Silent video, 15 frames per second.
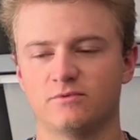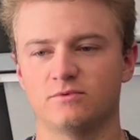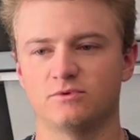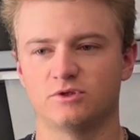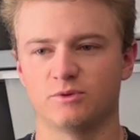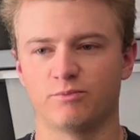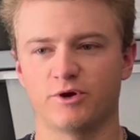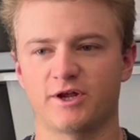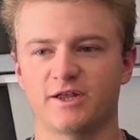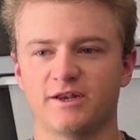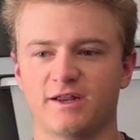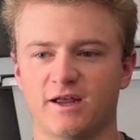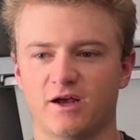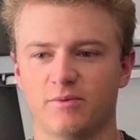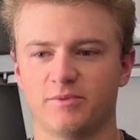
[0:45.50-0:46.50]
to break it
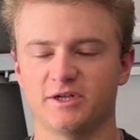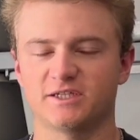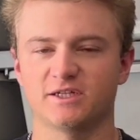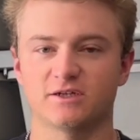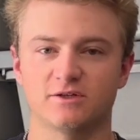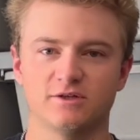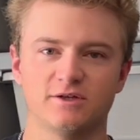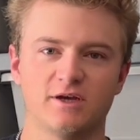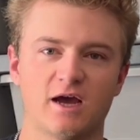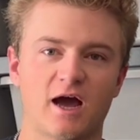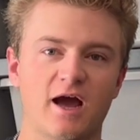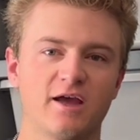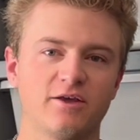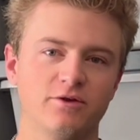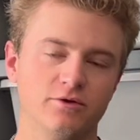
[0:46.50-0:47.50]
down, basically, I
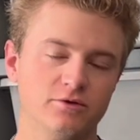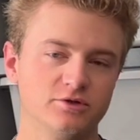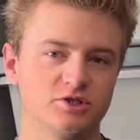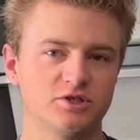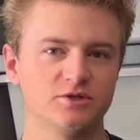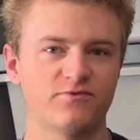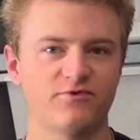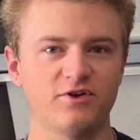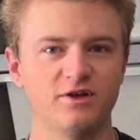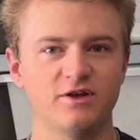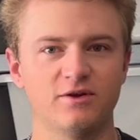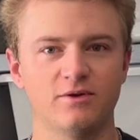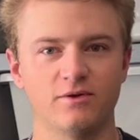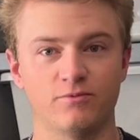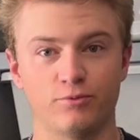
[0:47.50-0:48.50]
used to
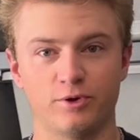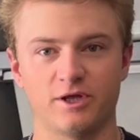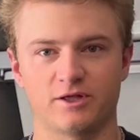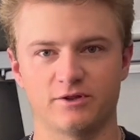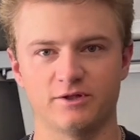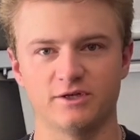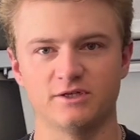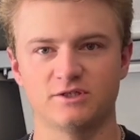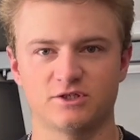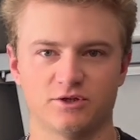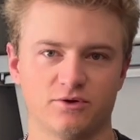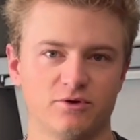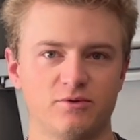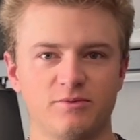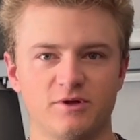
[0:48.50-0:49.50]
feed weekly, so
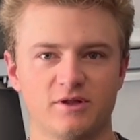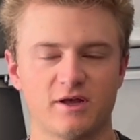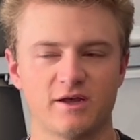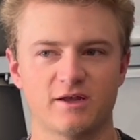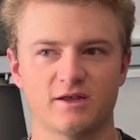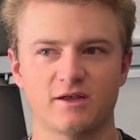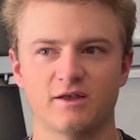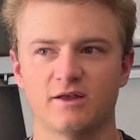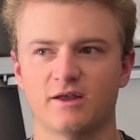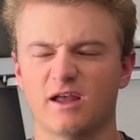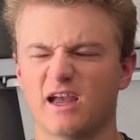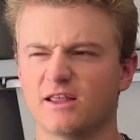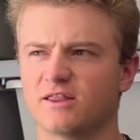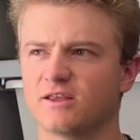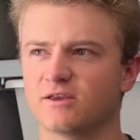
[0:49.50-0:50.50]
it'd be like,
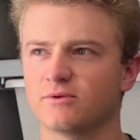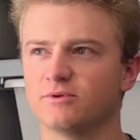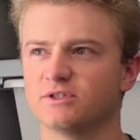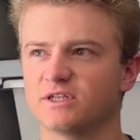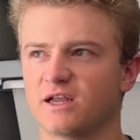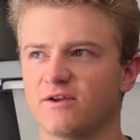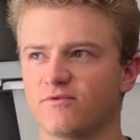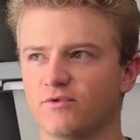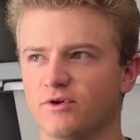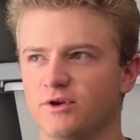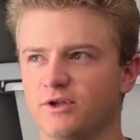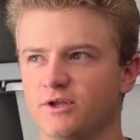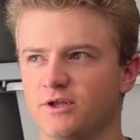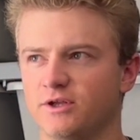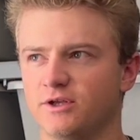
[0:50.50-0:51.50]
I think it was
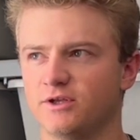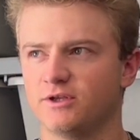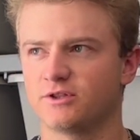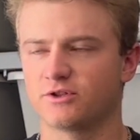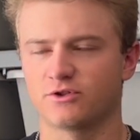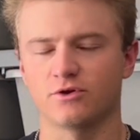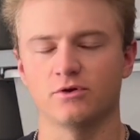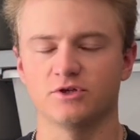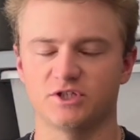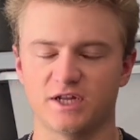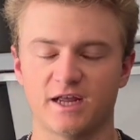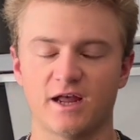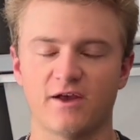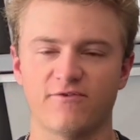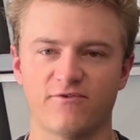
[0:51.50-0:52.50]
every
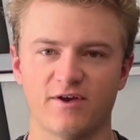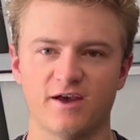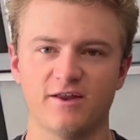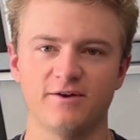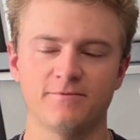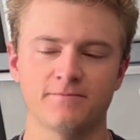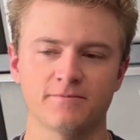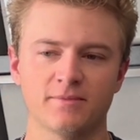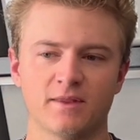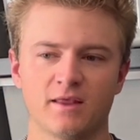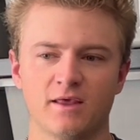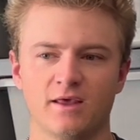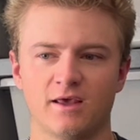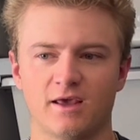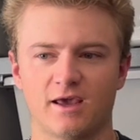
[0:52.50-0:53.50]
Thursday I fed.
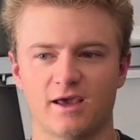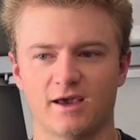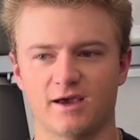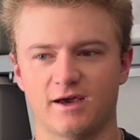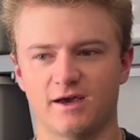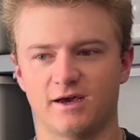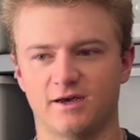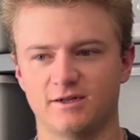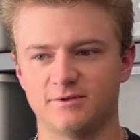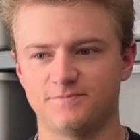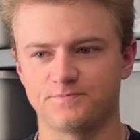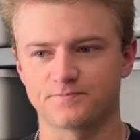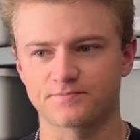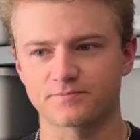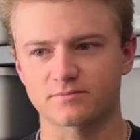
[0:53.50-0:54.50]
And
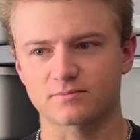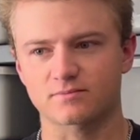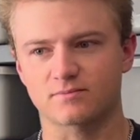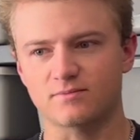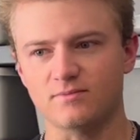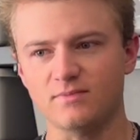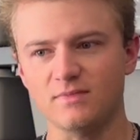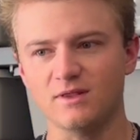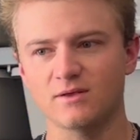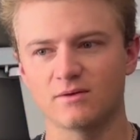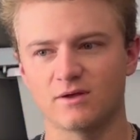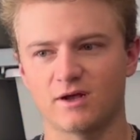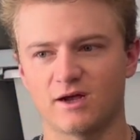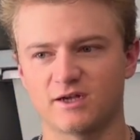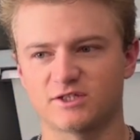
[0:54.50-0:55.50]

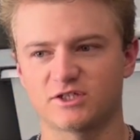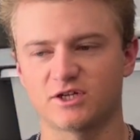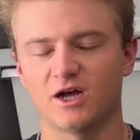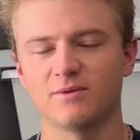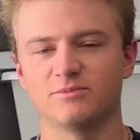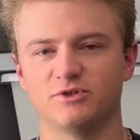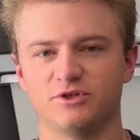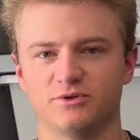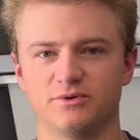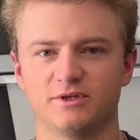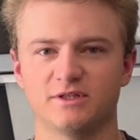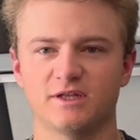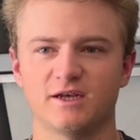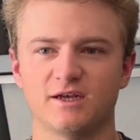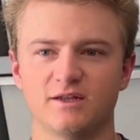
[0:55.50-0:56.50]
I stopped doing
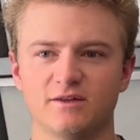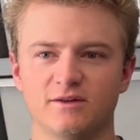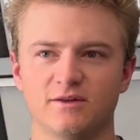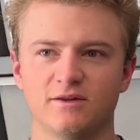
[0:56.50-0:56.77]
that